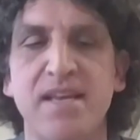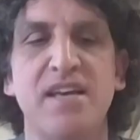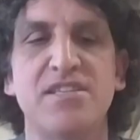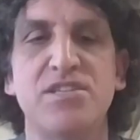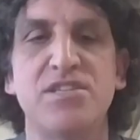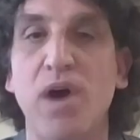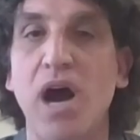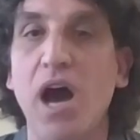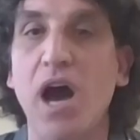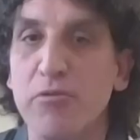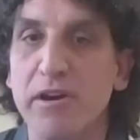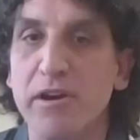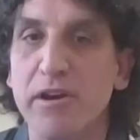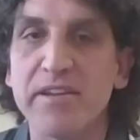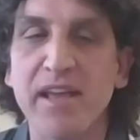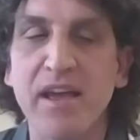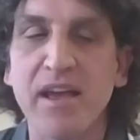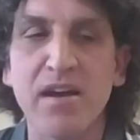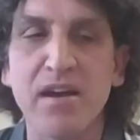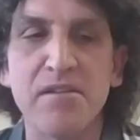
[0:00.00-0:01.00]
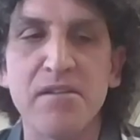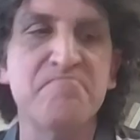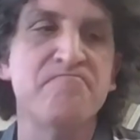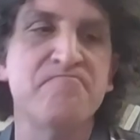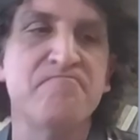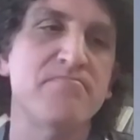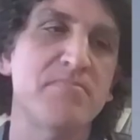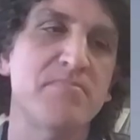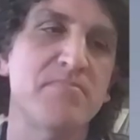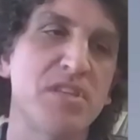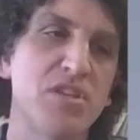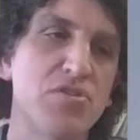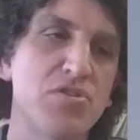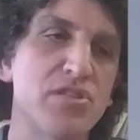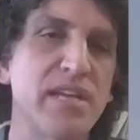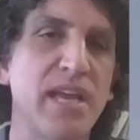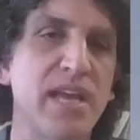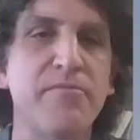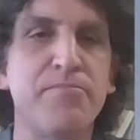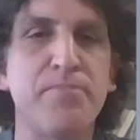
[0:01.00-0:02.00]
So how rare they are,
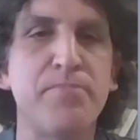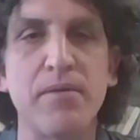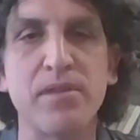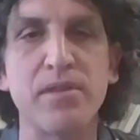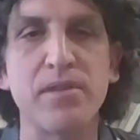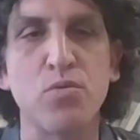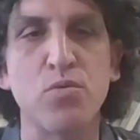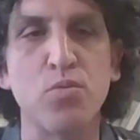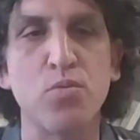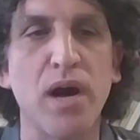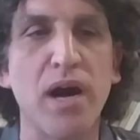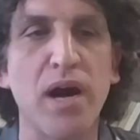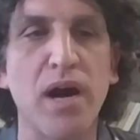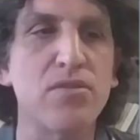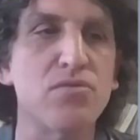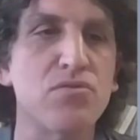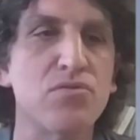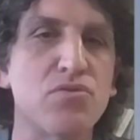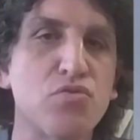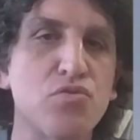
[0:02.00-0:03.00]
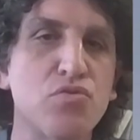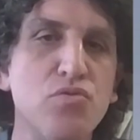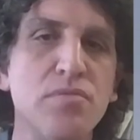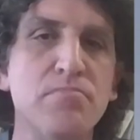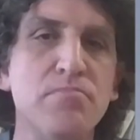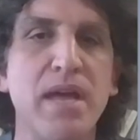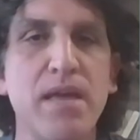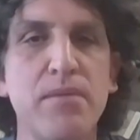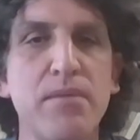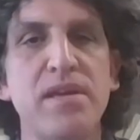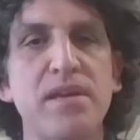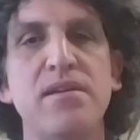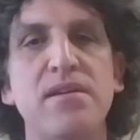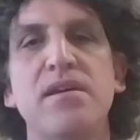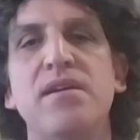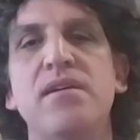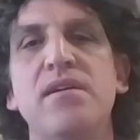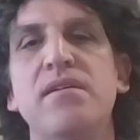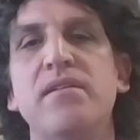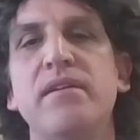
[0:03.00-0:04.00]
usually have probably one or two, maybe,
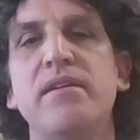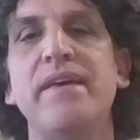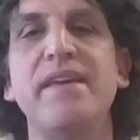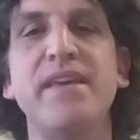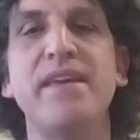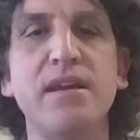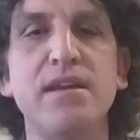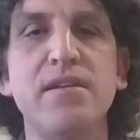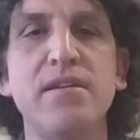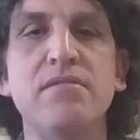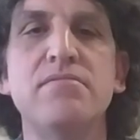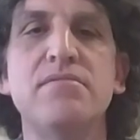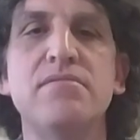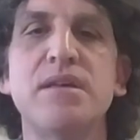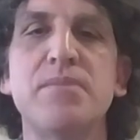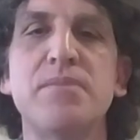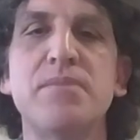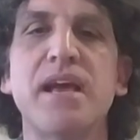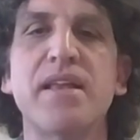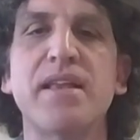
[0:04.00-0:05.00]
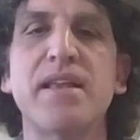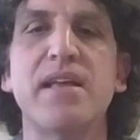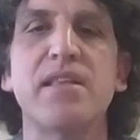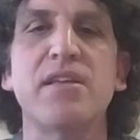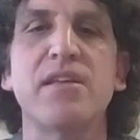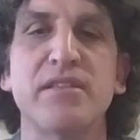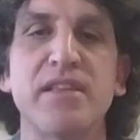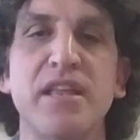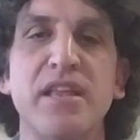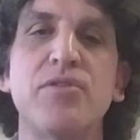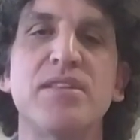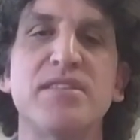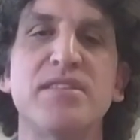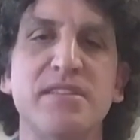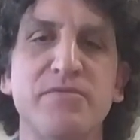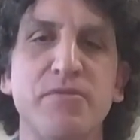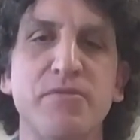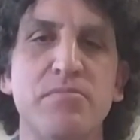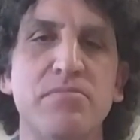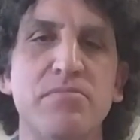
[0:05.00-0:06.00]
uh, a year, something like that, that you can
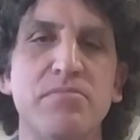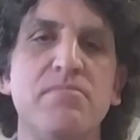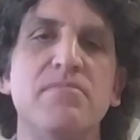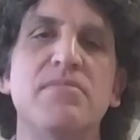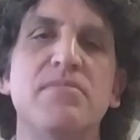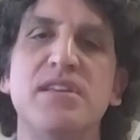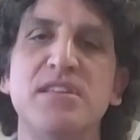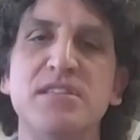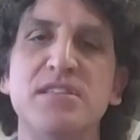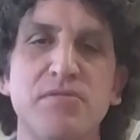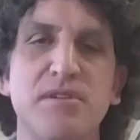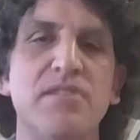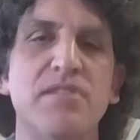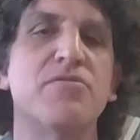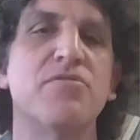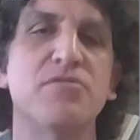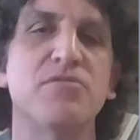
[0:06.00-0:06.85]
see from Israel, of